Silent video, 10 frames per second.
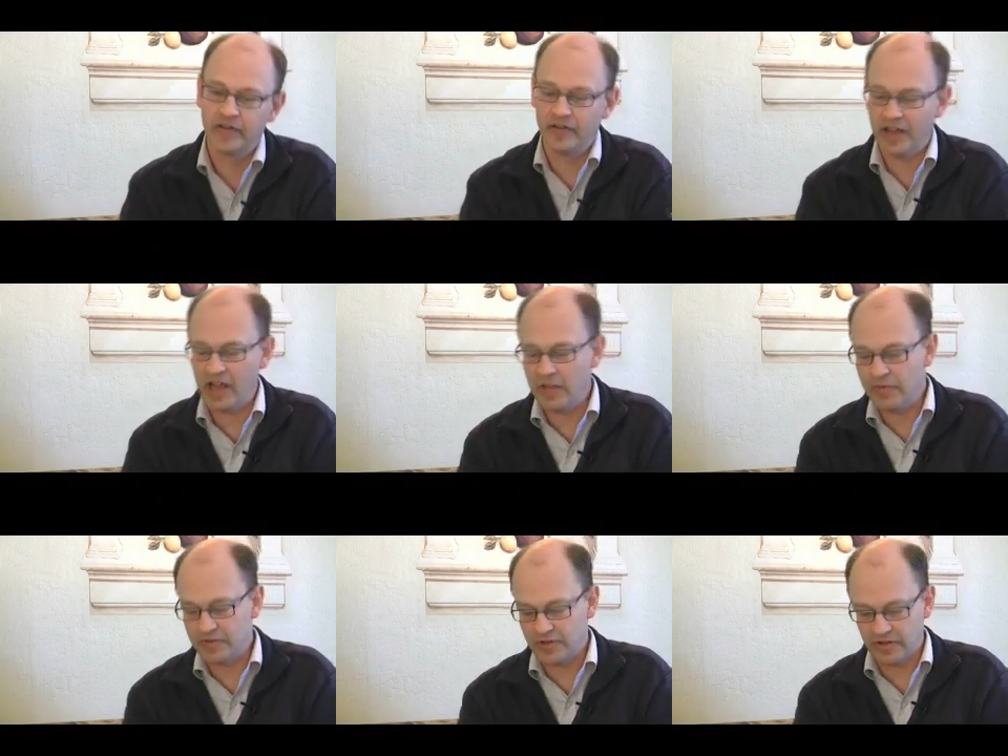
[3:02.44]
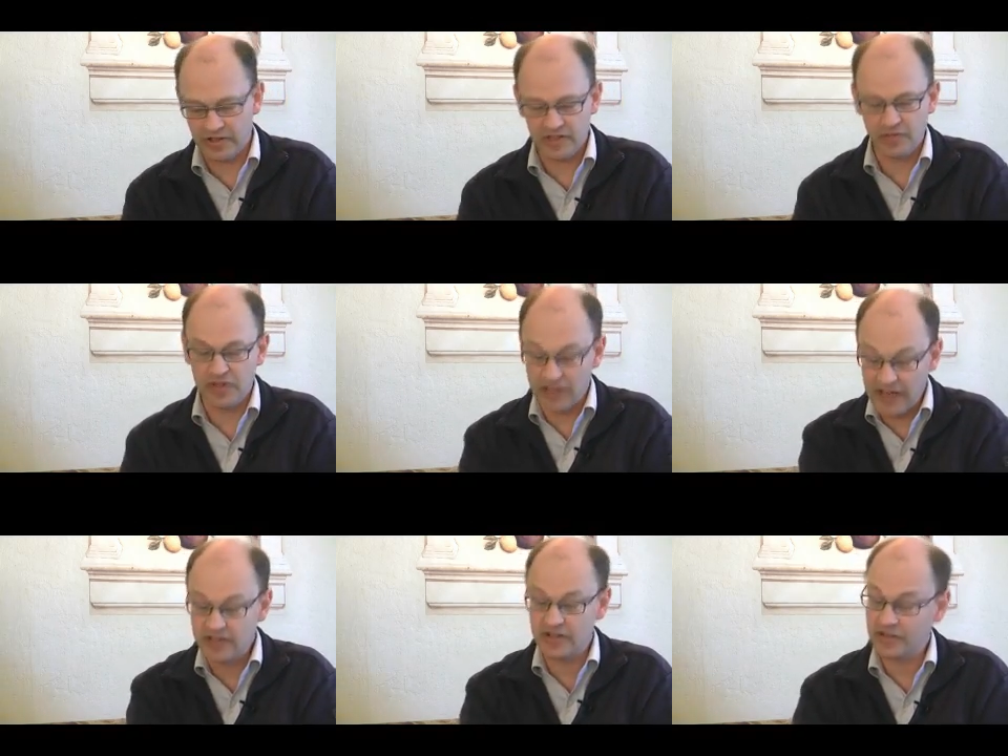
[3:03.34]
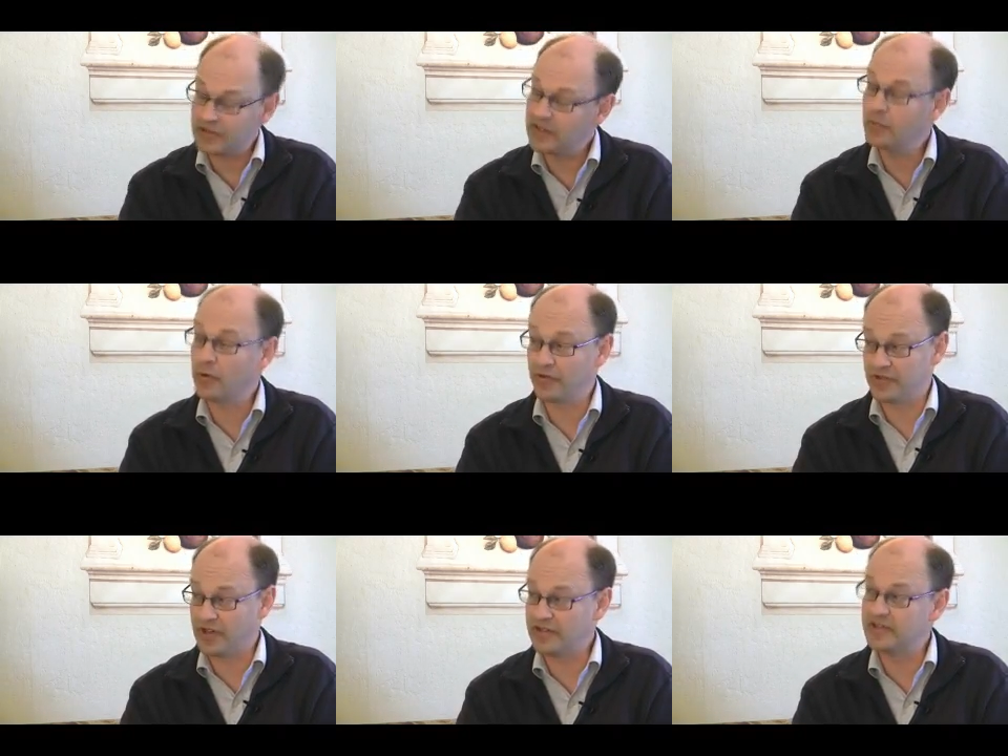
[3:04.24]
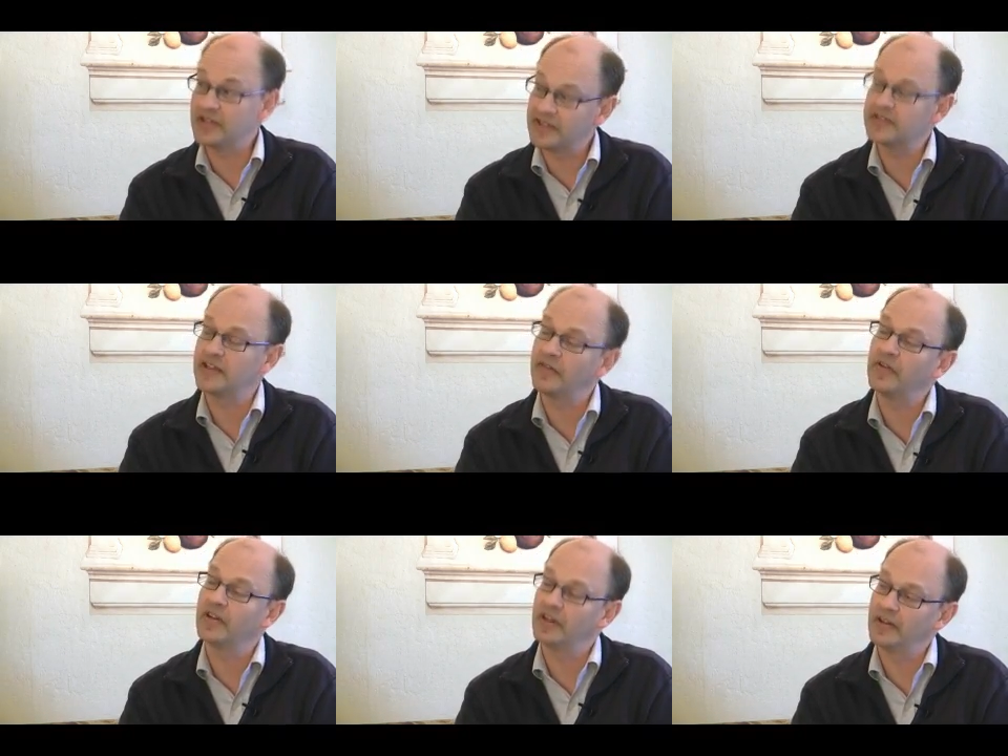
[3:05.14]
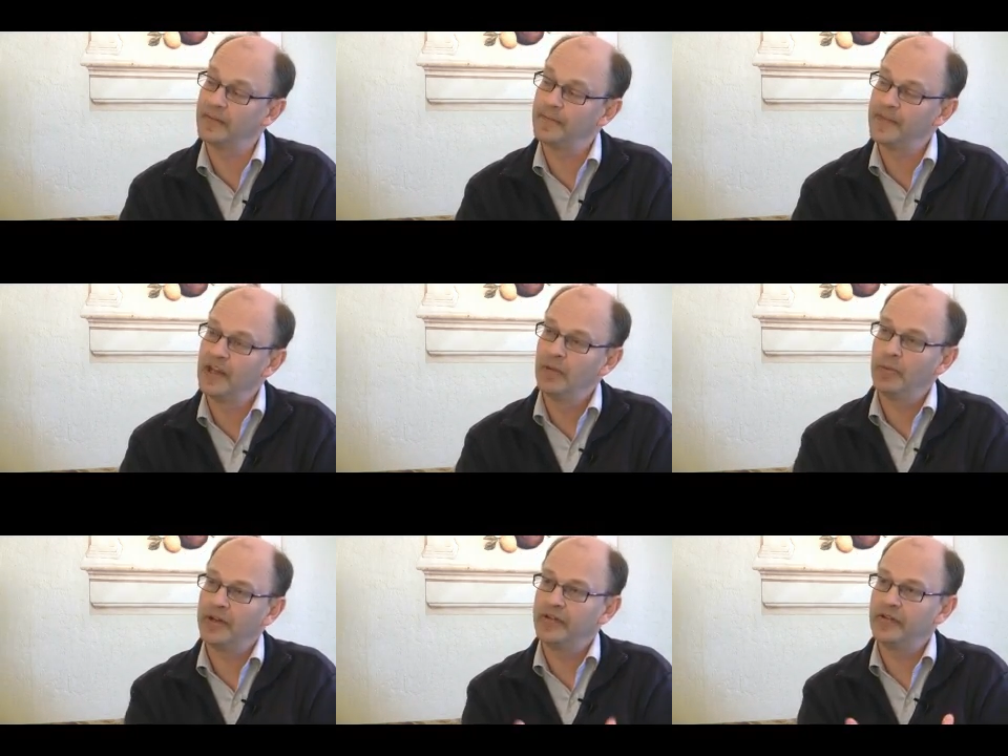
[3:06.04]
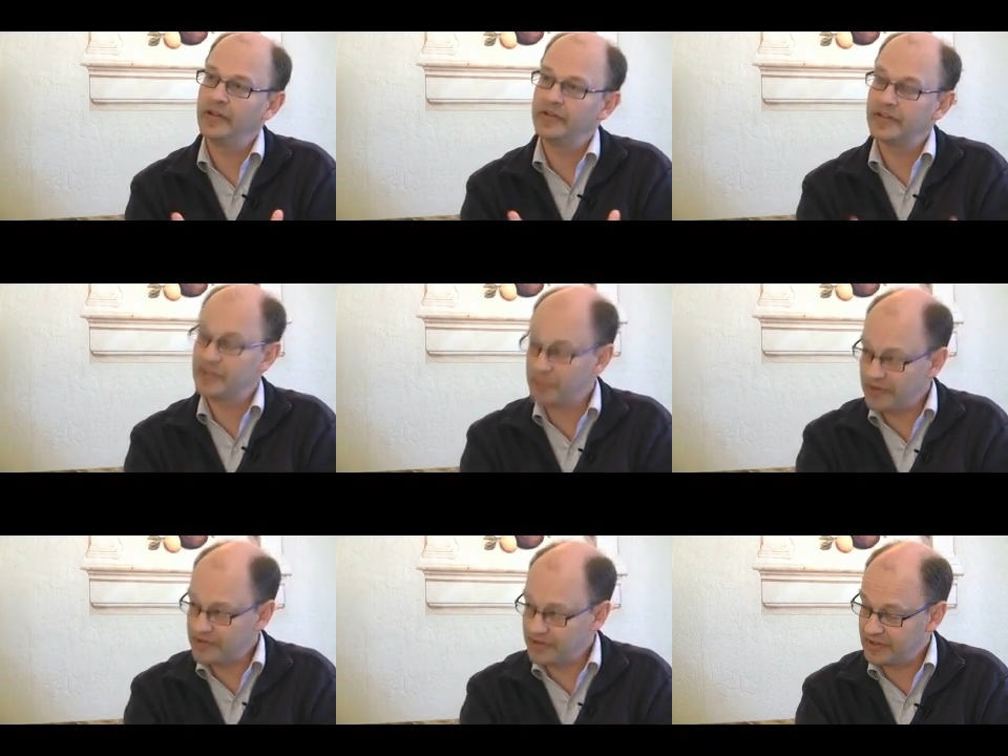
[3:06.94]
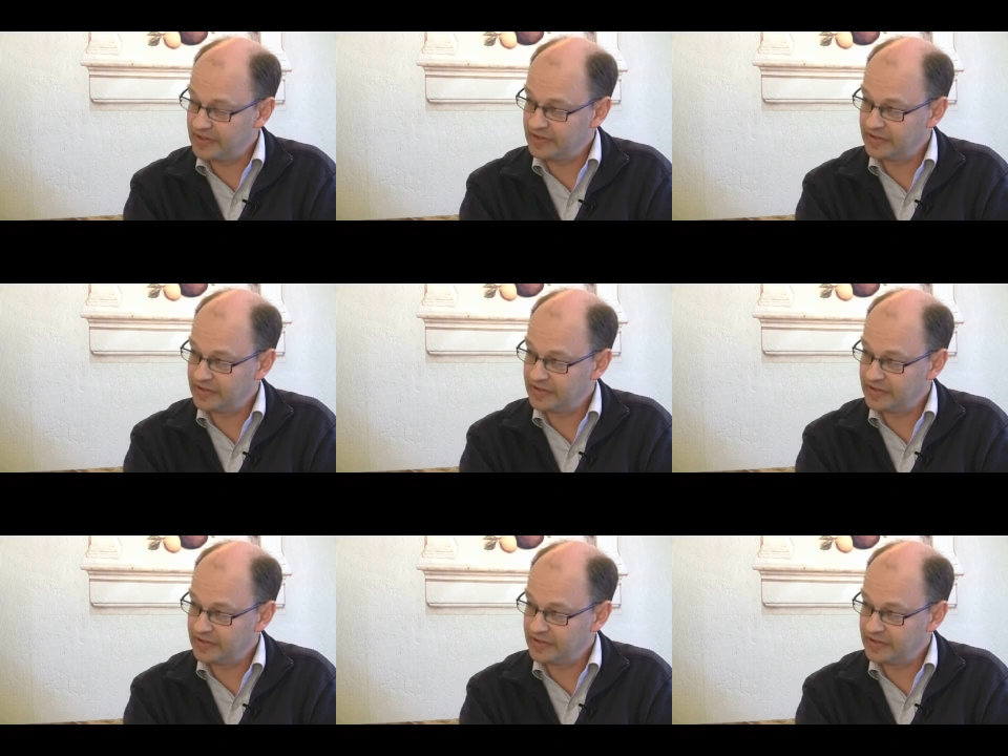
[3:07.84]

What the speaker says: So the aim of journalism is actually to give both sides. Yes, definitely. But you need transparency.